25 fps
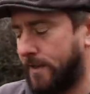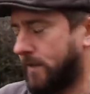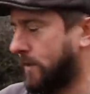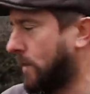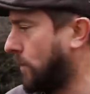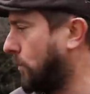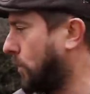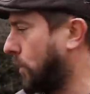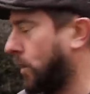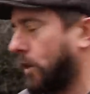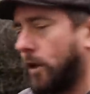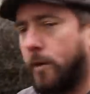
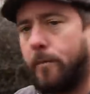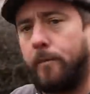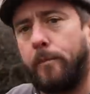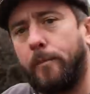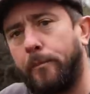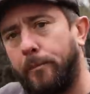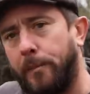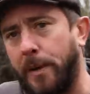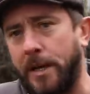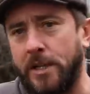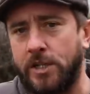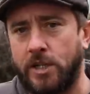so we're going to
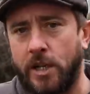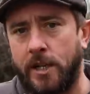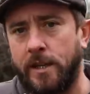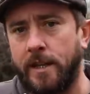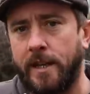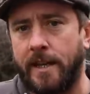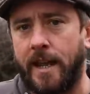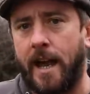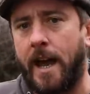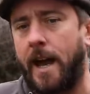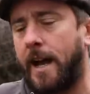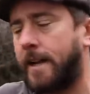pitch it in
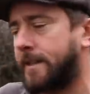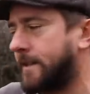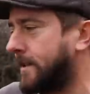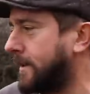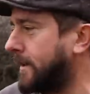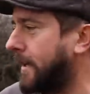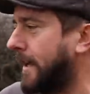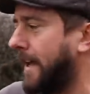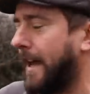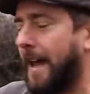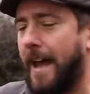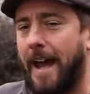the
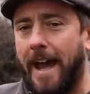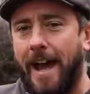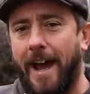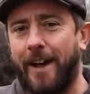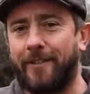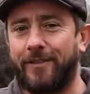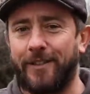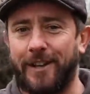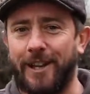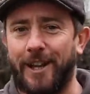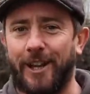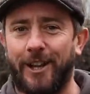garden,
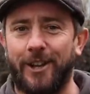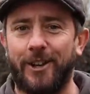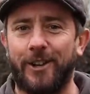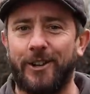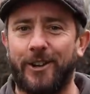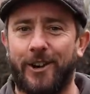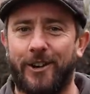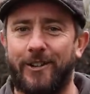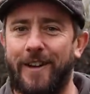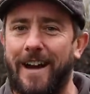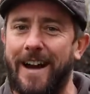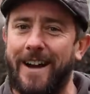have a little
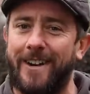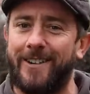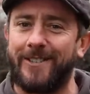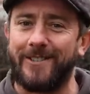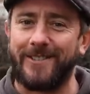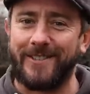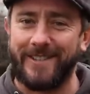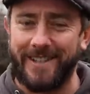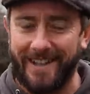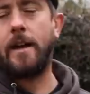look around,